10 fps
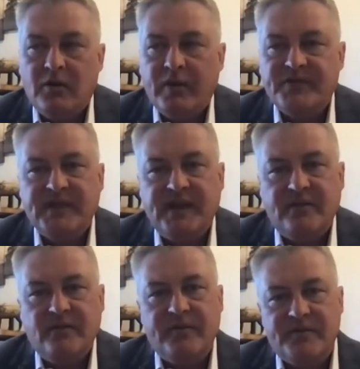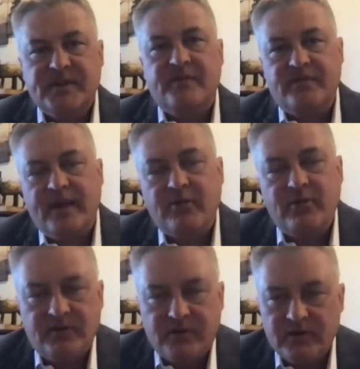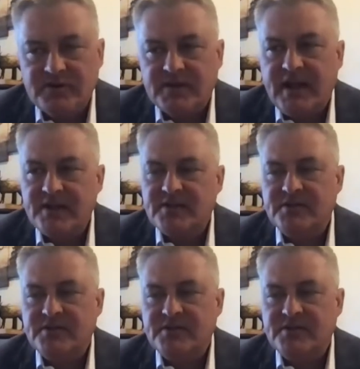We've seen the Vanderbilt Nurse Case.